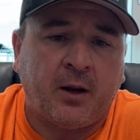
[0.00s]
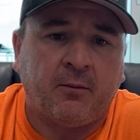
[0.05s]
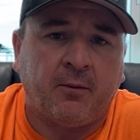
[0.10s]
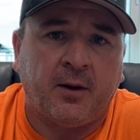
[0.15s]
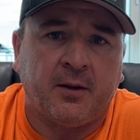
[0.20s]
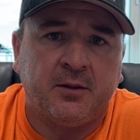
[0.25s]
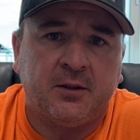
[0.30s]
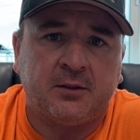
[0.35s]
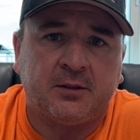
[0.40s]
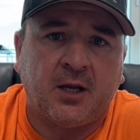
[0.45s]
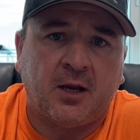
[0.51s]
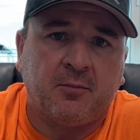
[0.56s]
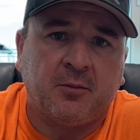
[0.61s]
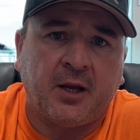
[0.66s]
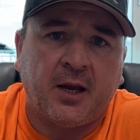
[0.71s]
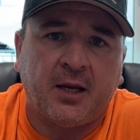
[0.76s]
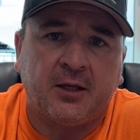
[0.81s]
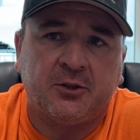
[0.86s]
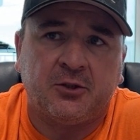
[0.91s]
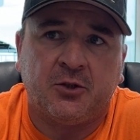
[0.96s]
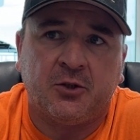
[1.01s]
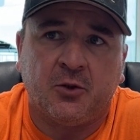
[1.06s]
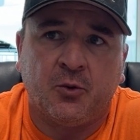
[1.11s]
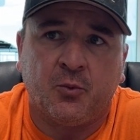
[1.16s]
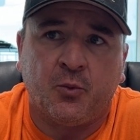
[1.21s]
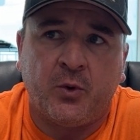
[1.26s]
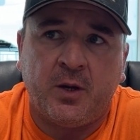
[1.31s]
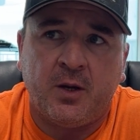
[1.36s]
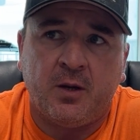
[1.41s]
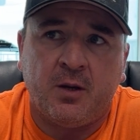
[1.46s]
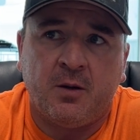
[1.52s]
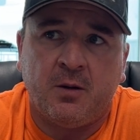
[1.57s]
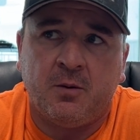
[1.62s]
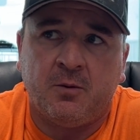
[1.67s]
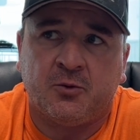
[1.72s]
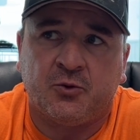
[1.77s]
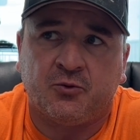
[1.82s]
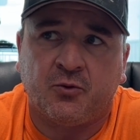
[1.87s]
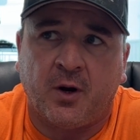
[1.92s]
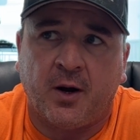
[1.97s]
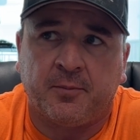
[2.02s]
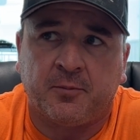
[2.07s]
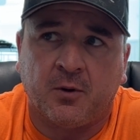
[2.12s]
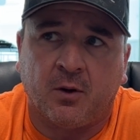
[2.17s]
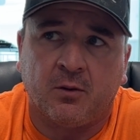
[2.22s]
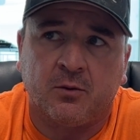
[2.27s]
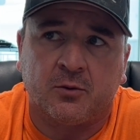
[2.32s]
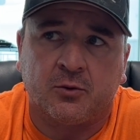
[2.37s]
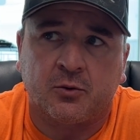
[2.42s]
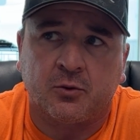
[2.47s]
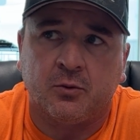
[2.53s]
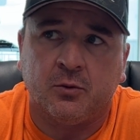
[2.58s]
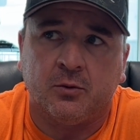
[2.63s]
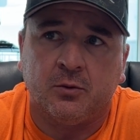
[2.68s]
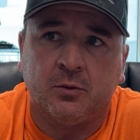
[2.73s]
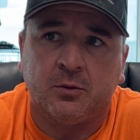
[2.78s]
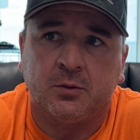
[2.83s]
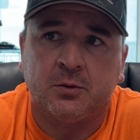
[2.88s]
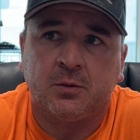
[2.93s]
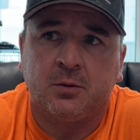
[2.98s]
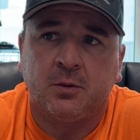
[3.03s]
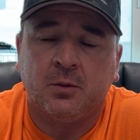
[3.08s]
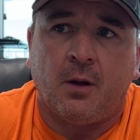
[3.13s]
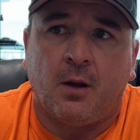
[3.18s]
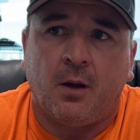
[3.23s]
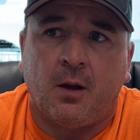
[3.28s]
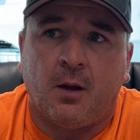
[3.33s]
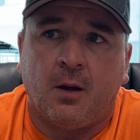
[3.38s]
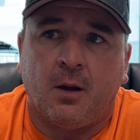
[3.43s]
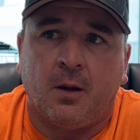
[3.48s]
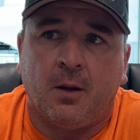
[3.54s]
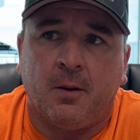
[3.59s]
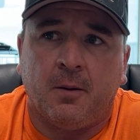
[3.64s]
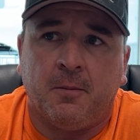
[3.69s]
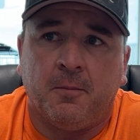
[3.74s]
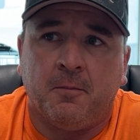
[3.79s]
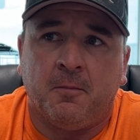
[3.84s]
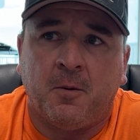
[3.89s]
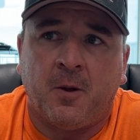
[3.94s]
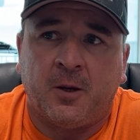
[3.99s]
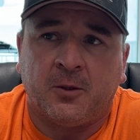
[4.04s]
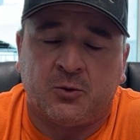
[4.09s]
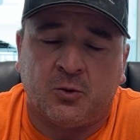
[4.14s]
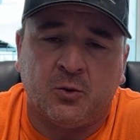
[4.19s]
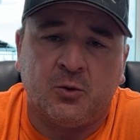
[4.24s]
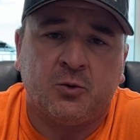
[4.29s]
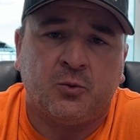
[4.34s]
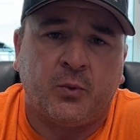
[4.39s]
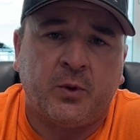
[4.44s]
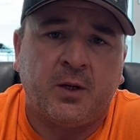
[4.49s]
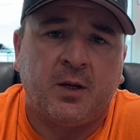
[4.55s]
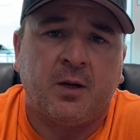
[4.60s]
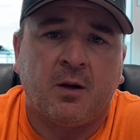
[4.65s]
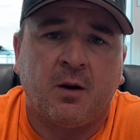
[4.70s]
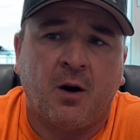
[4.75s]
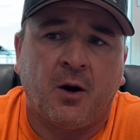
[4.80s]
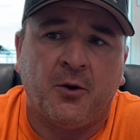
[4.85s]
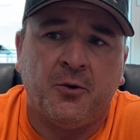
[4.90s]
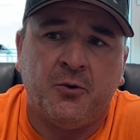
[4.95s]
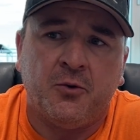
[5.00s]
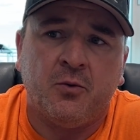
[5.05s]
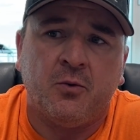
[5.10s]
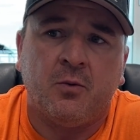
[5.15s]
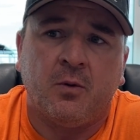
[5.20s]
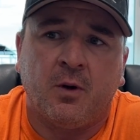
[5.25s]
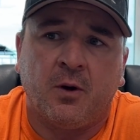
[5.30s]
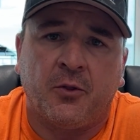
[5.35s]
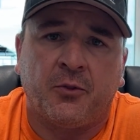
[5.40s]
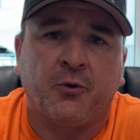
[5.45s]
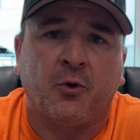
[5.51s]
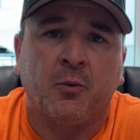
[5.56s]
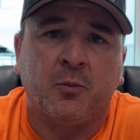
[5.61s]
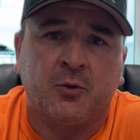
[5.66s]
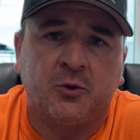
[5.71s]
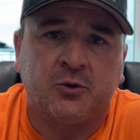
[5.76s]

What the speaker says: around this time last year, we striped all the schools, and as soon as we get our new thermal